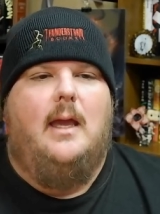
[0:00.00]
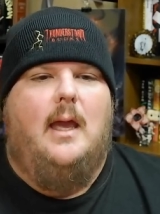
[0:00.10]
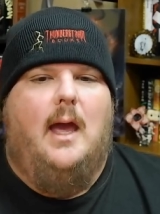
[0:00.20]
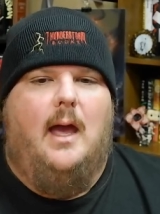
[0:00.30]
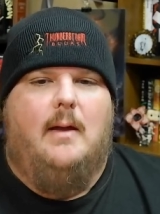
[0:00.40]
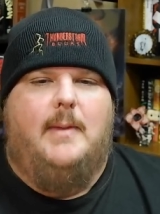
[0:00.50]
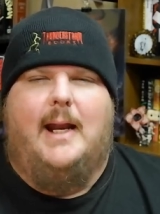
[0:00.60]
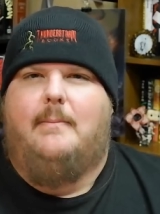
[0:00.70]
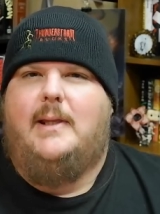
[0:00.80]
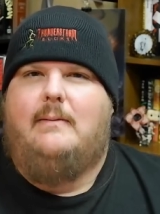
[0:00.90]
Um, and
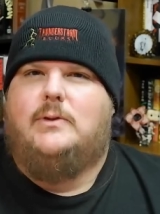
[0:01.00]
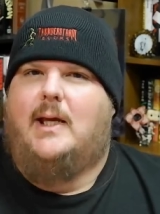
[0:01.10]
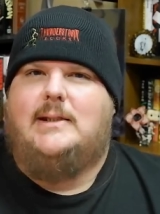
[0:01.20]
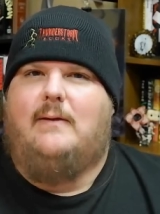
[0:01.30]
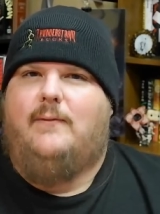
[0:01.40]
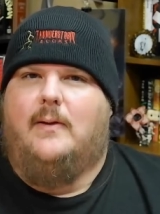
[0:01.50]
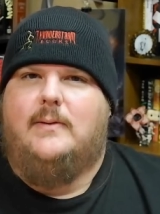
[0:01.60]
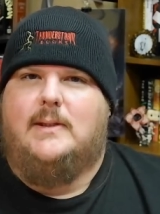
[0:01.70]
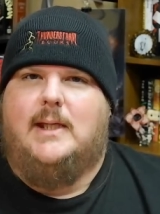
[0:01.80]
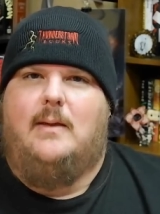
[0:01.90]
I believe Tracy felt
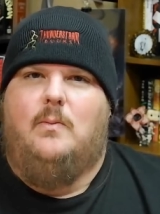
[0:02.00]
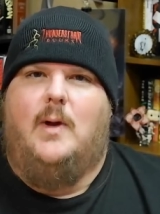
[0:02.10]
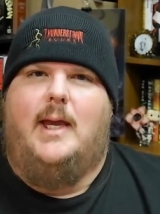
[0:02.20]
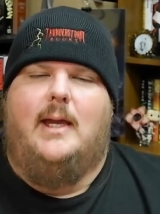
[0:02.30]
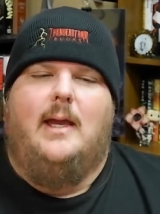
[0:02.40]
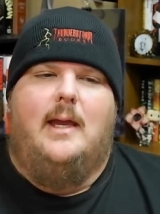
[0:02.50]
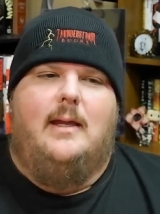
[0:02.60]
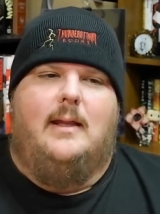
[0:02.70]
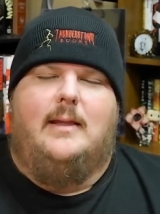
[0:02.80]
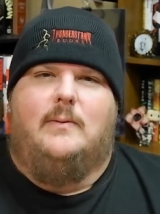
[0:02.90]
the same way
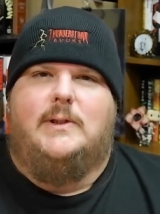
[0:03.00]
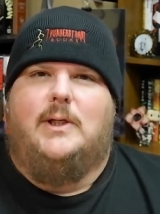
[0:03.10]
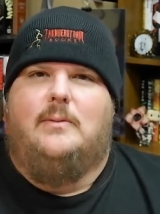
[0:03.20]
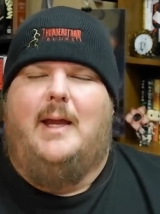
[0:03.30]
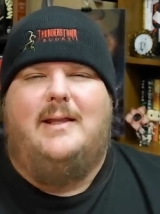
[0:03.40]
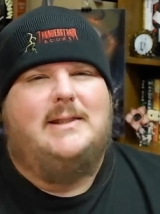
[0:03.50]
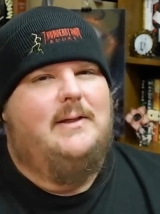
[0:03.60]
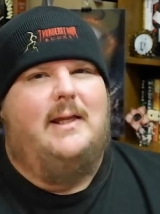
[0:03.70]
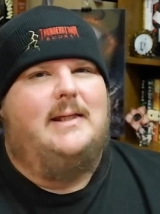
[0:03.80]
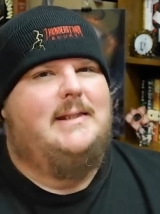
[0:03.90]
that there were certain, and this
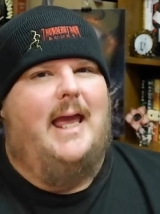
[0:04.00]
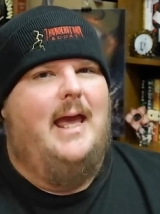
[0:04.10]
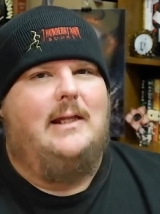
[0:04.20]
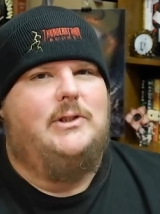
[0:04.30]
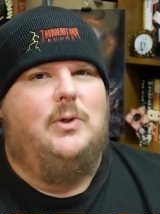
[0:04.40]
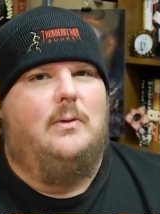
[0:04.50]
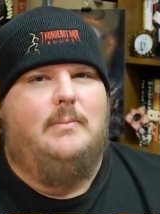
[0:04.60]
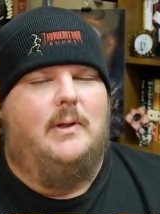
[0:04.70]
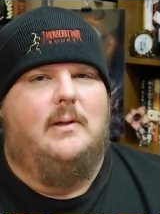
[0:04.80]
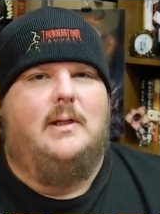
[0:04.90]
is a, this is a hella short
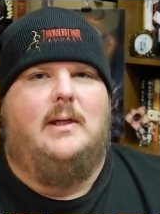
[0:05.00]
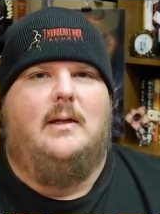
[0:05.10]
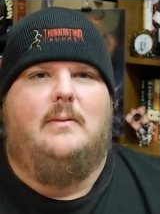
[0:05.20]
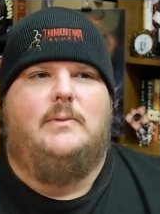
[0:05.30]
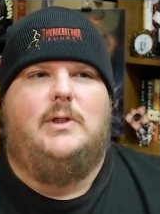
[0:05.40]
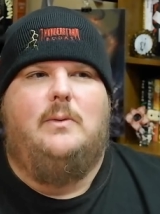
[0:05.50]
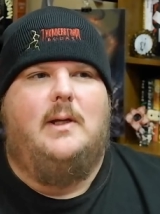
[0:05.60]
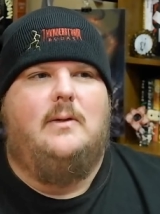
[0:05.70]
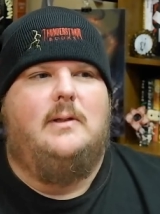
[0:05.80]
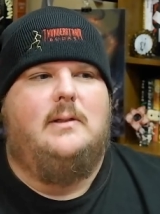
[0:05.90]
book, um,
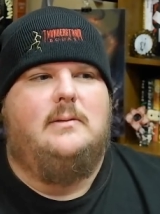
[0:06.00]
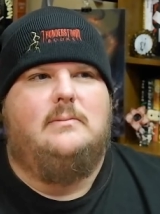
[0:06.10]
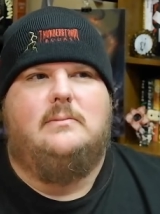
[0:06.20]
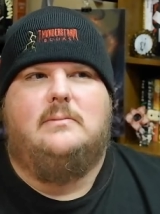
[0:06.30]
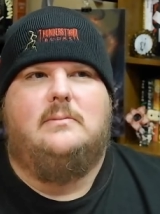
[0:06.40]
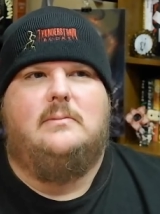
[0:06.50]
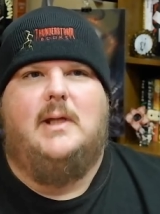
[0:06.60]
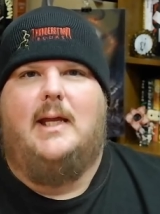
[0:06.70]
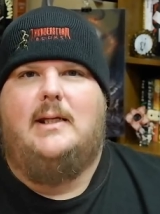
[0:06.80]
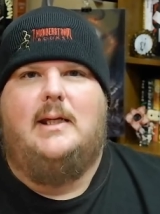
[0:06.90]
200 and,
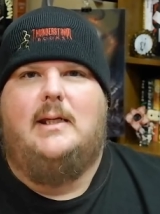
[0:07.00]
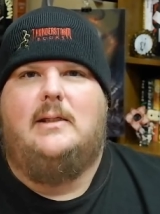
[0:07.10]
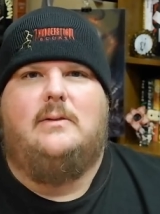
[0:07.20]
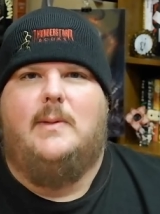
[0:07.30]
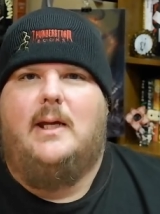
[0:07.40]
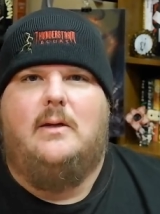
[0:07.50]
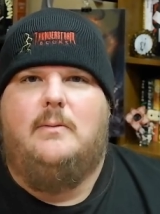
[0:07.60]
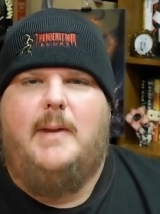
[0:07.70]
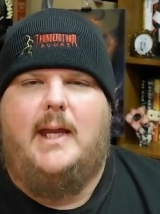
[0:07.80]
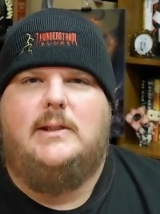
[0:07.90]
90,
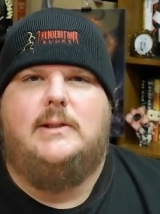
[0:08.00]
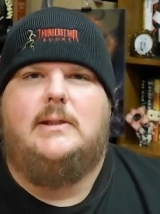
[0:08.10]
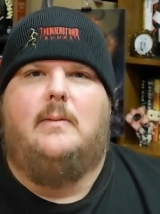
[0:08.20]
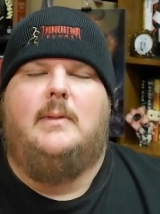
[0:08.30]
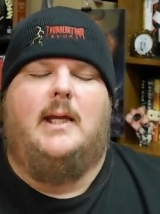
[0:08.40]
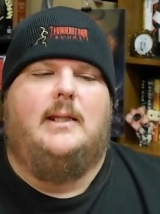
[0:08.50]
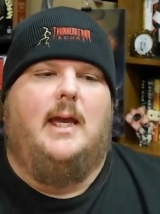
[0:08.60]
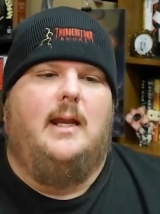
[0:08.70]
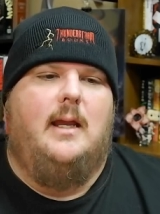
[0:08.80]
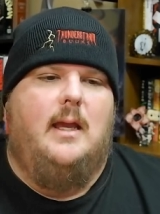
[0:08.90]
300 pages, something like
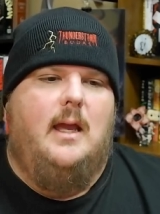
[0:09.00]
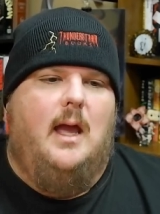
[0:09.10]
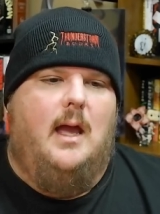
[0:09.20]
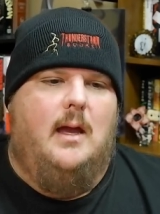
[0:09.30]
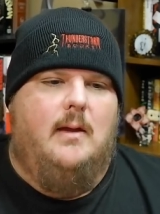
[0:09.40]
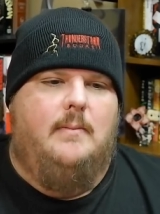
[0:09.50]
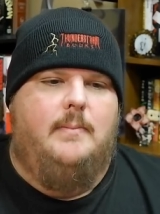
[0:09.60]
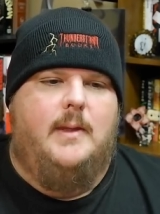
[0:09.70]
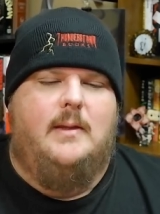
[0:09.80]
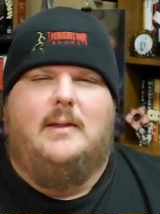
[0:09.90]
that.
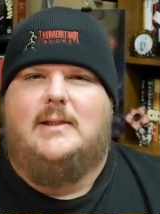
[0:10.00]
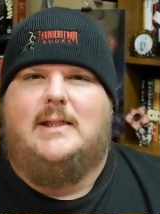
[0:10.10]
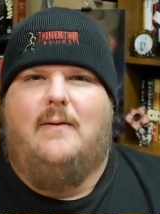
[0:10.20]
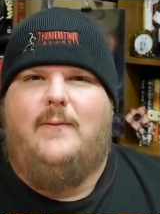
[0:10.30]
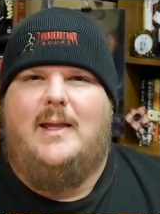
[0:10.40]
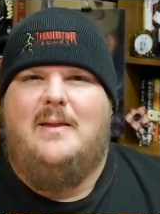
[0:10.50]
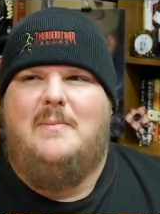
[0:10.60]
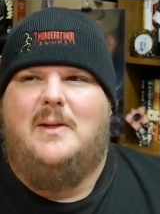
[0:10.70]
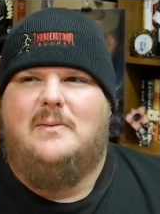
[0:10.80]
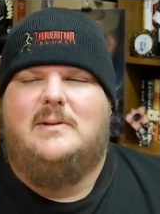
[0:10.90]
Um, the stuff in the
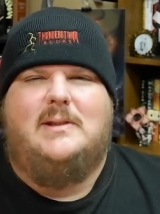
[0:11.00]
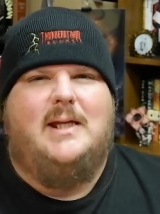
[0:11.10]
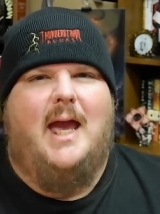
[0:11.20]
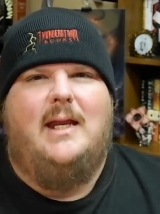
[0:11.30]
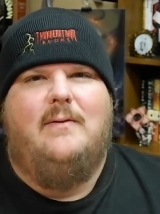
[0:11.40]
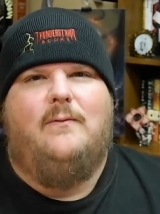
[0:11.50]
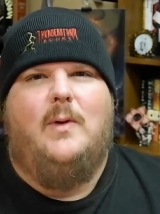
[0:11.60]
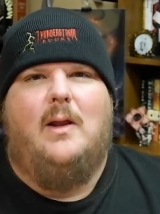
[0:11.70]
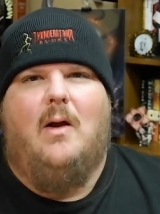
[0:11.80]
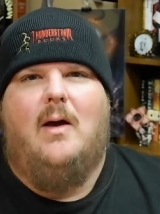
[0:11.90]
middle kind of
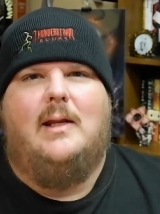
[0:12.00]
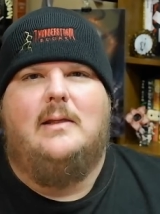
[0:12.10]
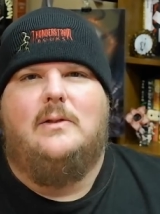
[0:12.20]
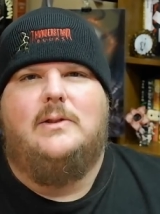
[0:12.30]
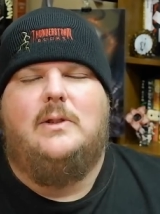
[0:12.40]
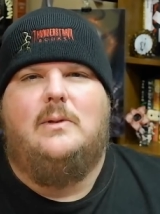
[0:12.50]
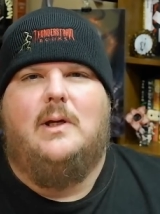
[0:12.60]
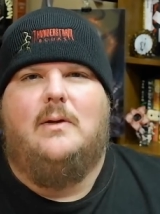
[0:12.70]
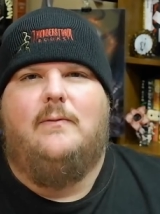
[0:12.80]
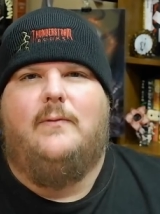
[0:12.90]
went on a little too
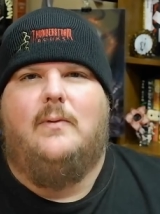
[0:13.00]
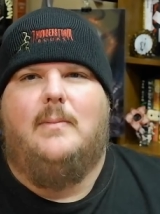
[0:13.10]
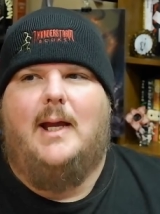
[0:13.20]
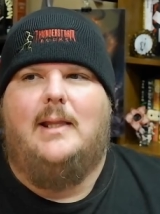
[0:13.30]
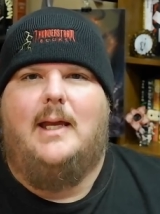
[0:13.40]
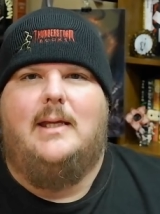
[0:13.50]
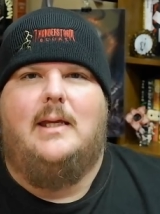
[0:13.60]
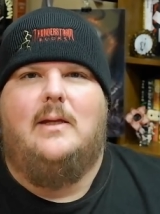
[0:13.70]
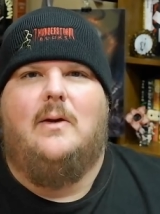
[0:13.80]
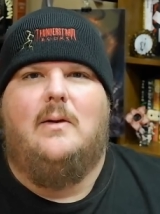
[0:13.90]
long for my liking and her